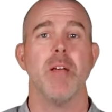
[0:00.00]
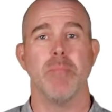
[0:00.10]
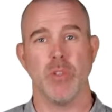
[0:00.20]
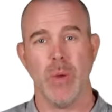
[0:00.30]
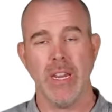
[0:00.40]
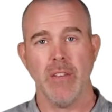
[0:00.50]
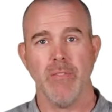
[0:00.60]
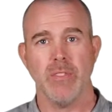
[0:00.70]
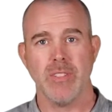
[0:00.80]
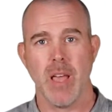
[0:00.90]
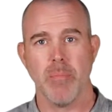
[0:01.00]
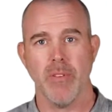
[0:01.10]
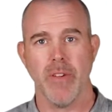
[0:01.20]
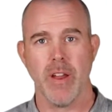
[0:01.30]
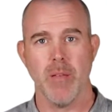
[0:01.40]
between sample
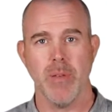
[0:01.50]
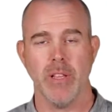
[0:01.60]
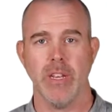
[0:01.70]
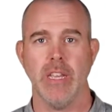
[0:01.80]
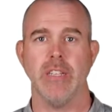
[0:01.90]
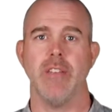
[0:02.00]
variability